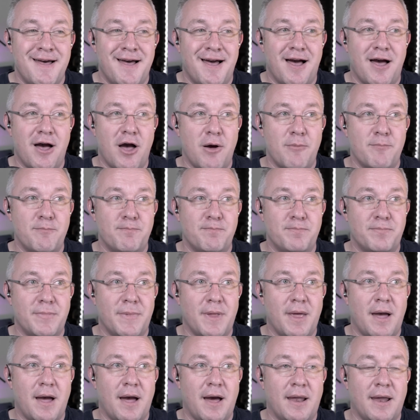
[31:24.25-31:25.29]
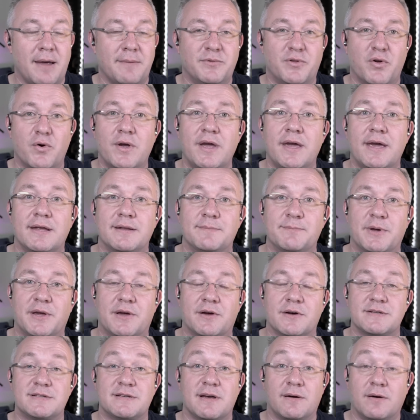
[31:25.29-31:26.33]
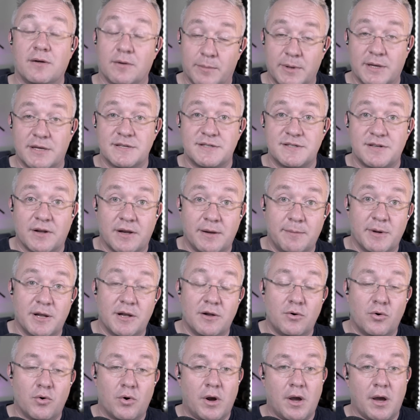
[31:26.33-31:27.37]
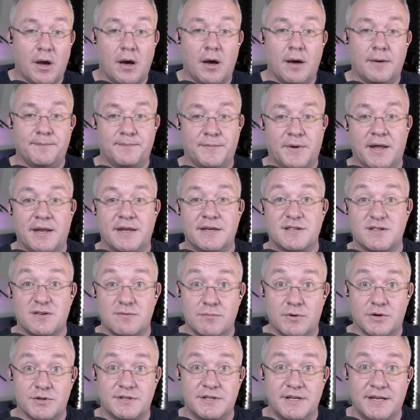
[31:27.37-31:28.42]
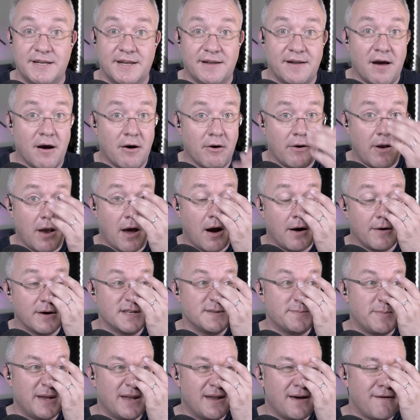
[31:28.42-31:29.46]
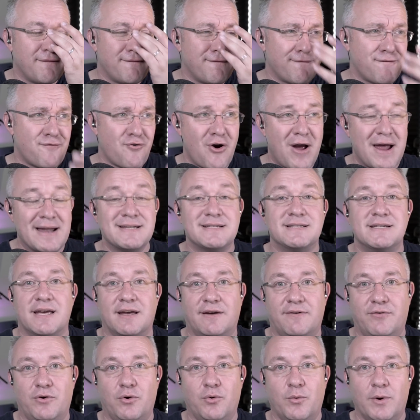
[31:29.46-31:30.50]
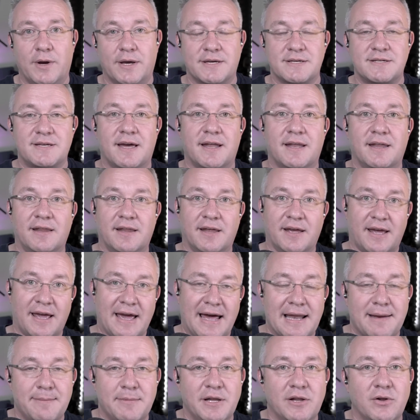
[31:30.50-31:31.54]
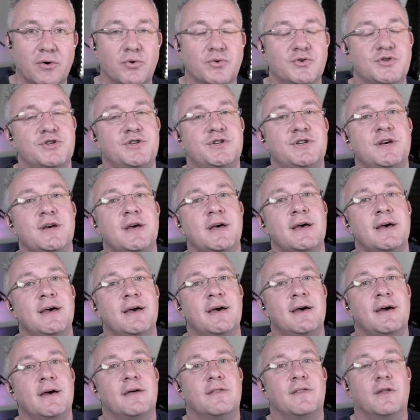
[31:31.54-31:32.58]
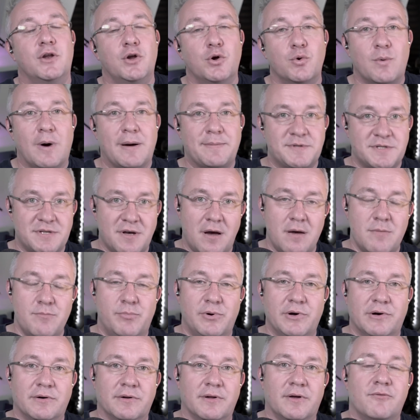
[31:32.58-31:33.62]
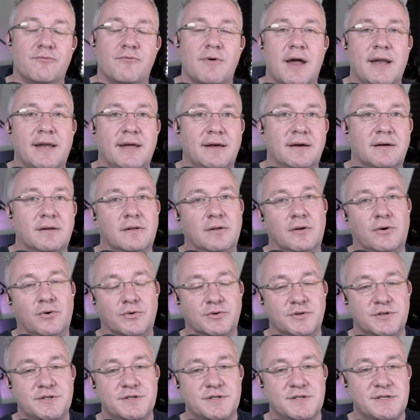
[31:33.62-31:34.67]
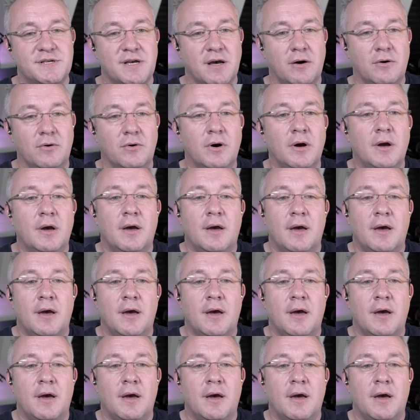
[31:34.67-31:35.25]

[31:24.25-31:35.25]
And I'm doing it because I'm going to be in sunny Menorca, getting some much needed R&R. It's been a frantic few weeks getting the academy launched, the new website built and ready and launched. So,